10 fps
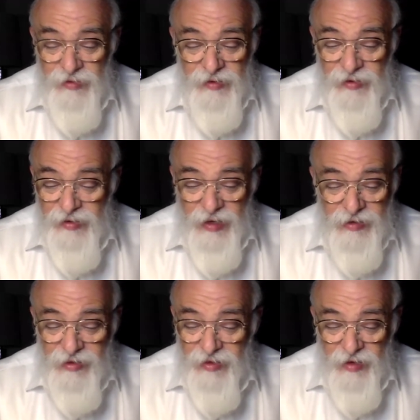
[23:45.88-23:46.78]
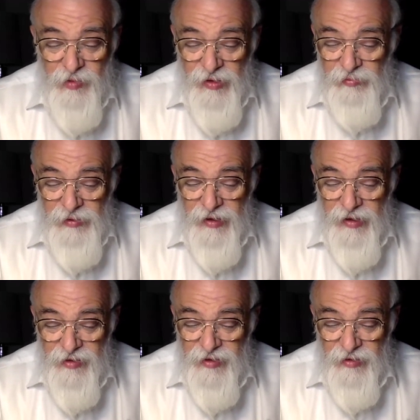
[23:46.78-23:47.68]
the, taste is there, but can be
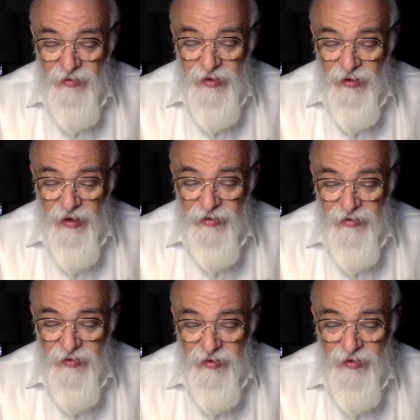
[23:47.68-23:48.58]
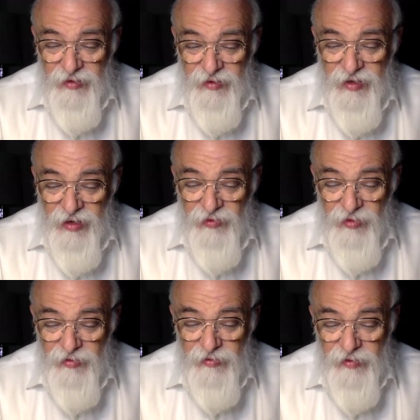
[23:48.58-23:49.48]
concealed and not
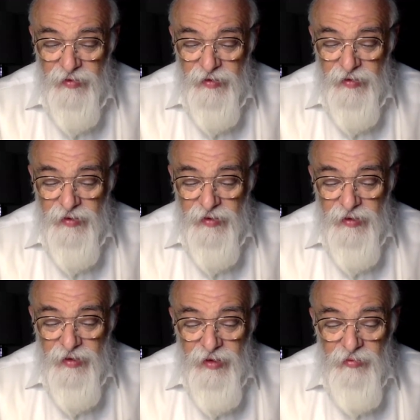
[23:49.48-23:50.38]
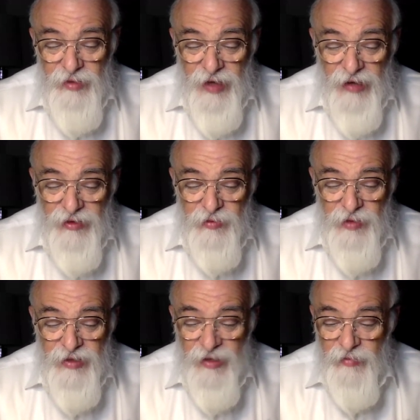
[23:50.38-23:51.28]
savored
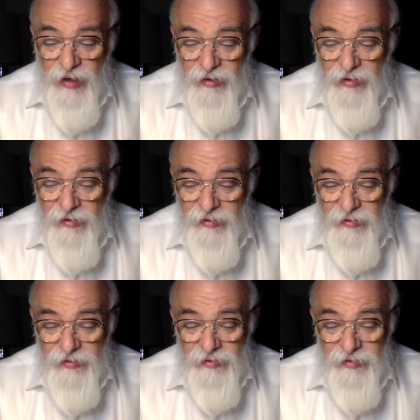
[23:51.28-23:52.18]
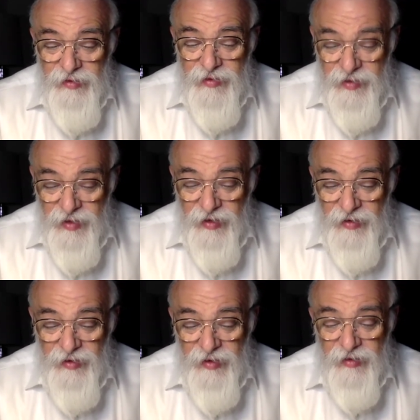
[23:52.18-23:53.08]
it's
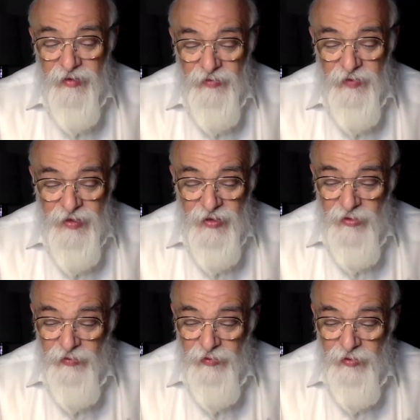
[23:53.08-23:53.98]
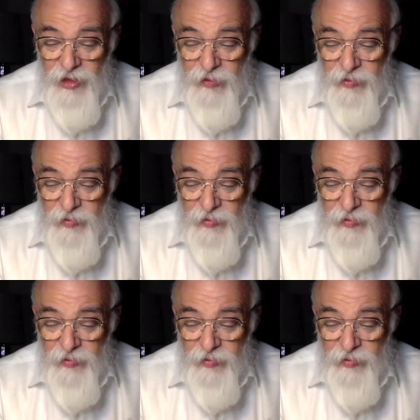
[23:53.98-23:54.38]
there in the physical food,